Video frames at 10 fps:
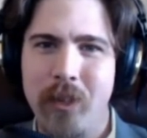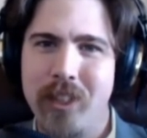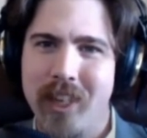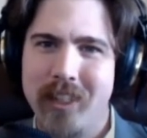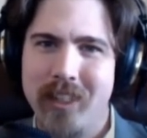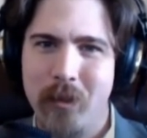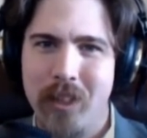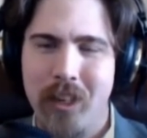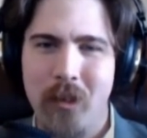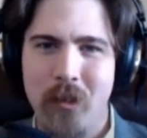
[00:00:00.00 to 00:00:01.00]
Which I guess that was
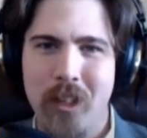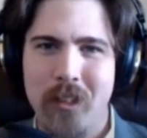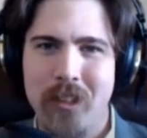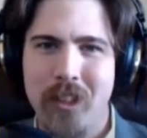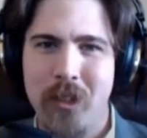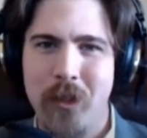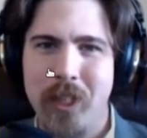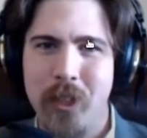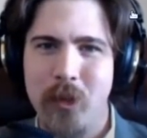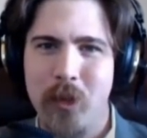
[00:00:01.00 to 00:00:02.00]
another one of those
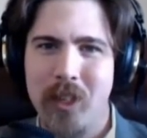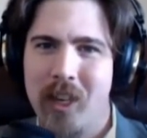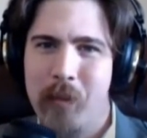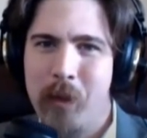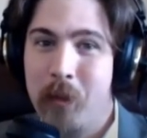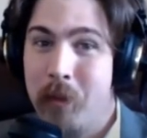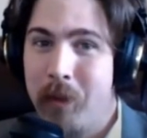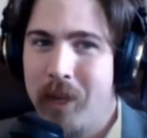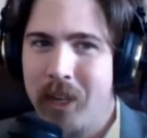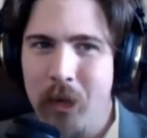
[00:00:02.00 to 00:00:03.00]
situations where a lot of people
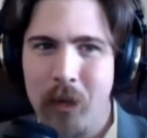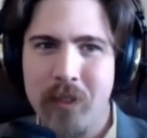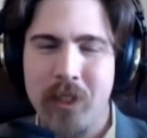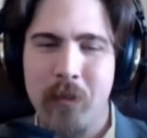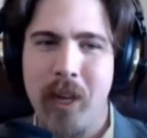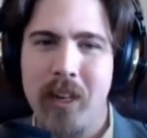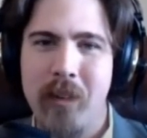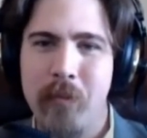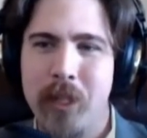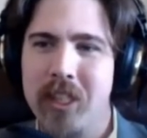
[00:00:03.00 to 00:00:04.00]
maybe got nervous about
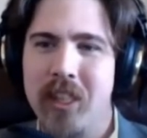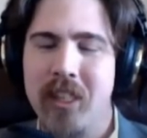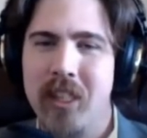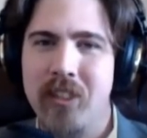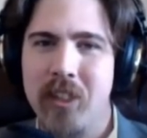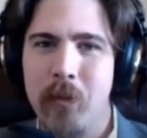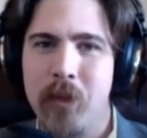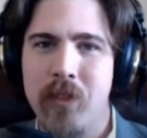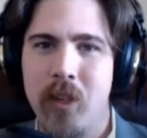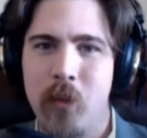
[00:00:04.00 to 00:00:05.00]
it, but they seem
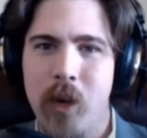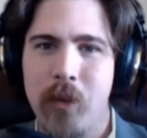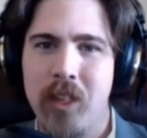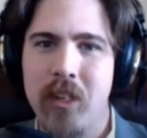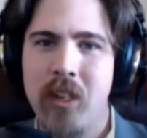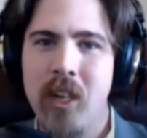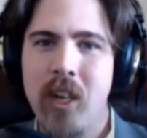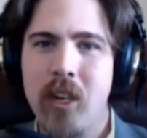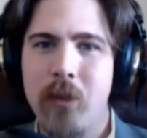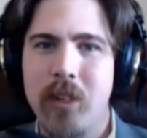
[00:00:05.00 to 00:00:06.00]
to have done well with it.
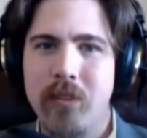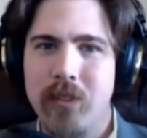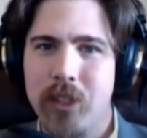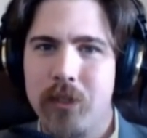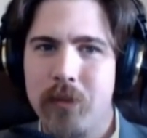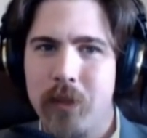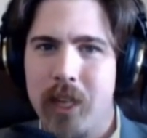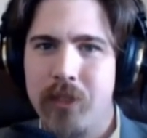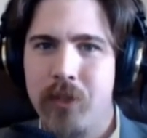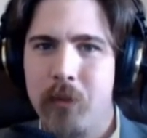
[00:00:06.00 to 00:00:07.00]
Well, just the
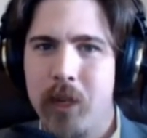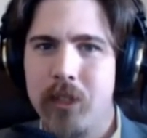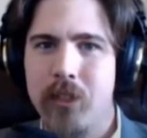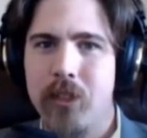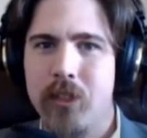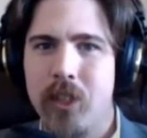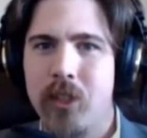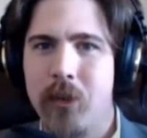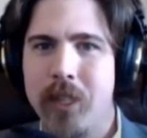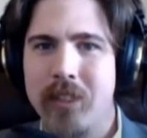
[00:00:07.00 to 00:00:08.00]
last few months,
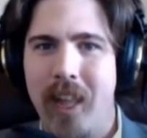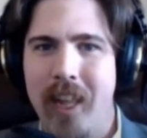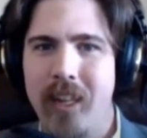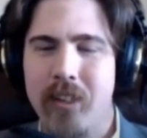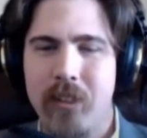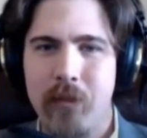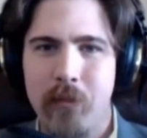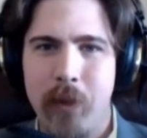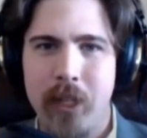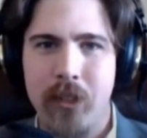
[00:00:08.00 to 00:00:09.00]
CentOS 8,
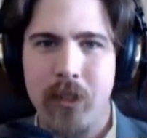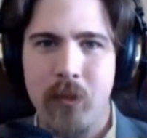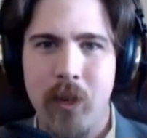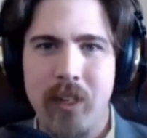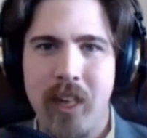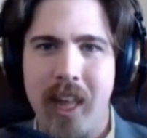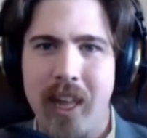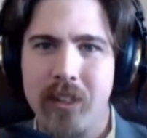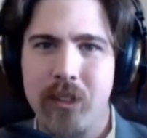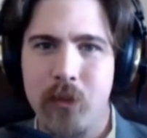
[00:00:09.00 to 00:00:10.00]
based on RHEL
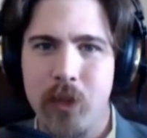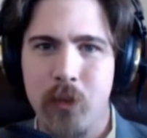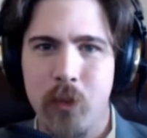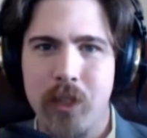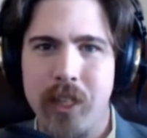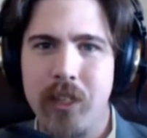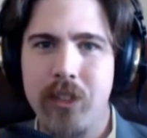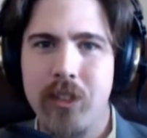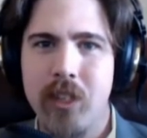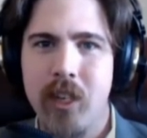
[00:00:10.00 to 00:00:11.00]
8, was
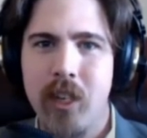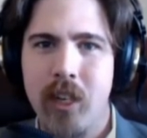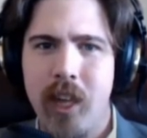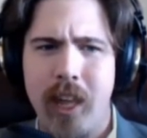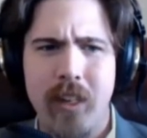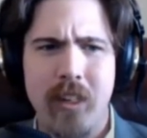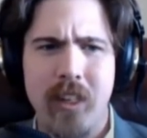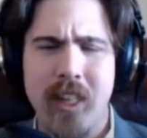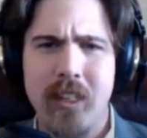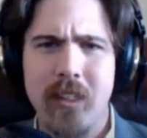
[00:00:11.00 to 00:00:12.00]
released. And
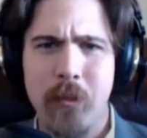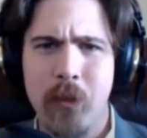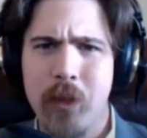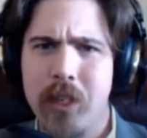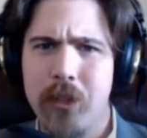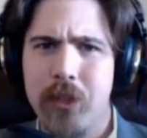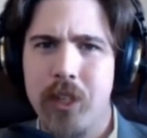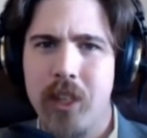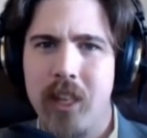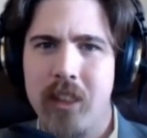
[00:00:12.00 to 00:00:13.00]
they did something real
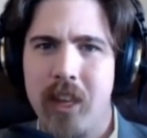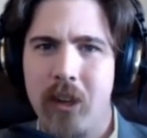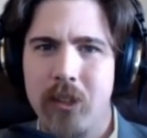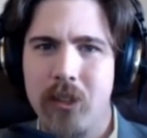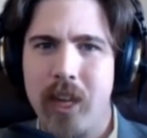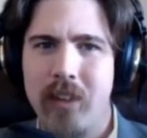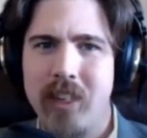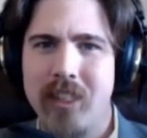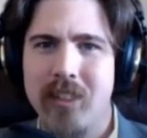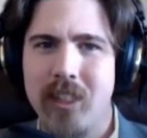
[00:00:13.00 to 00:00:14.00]
interesting. They also have
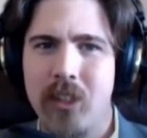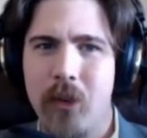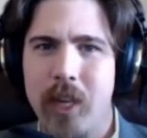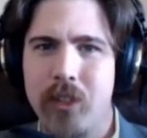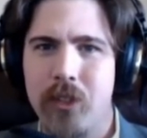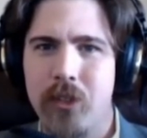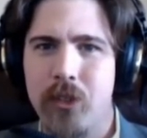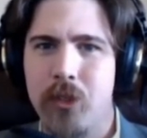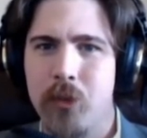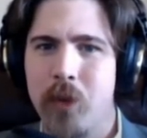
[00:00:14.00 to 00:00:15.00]
a CentOS
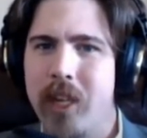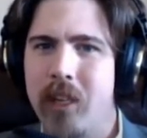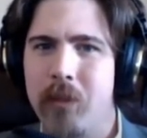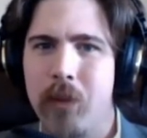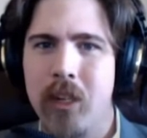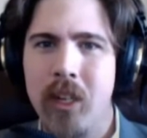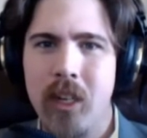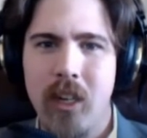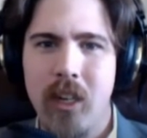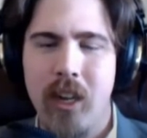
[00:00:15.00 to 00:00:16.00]
Stream.
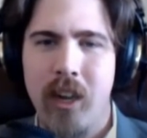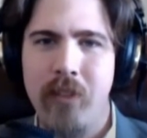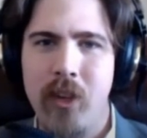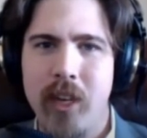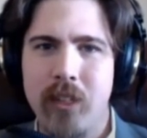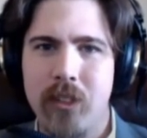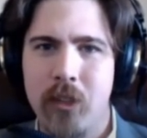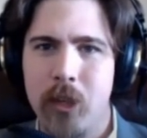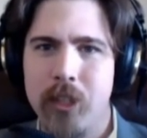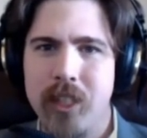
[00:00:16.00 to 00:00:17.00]
Have you
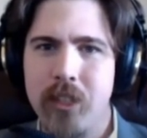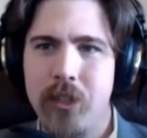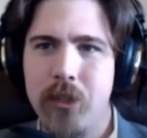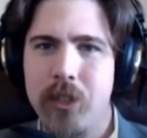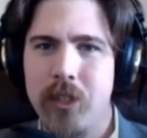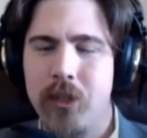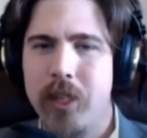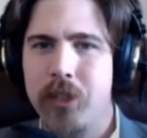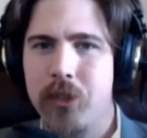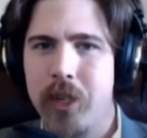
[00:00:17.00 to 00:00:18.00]
guys looked into
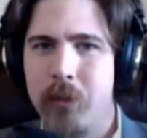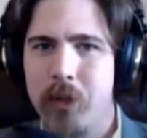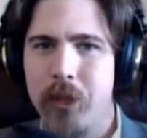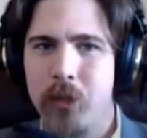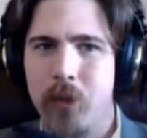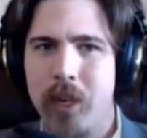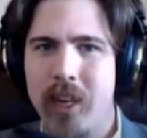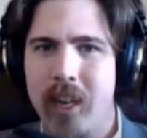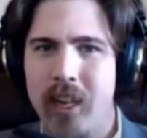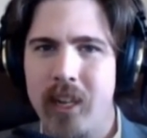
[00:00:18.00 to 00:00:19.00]
CentOS Stream or used Red
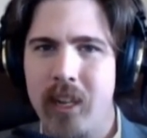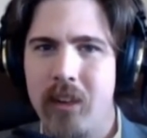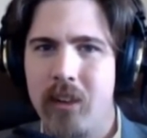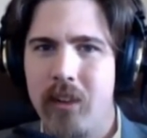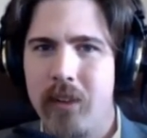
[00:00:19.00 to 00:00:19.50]
Hat 8 yet?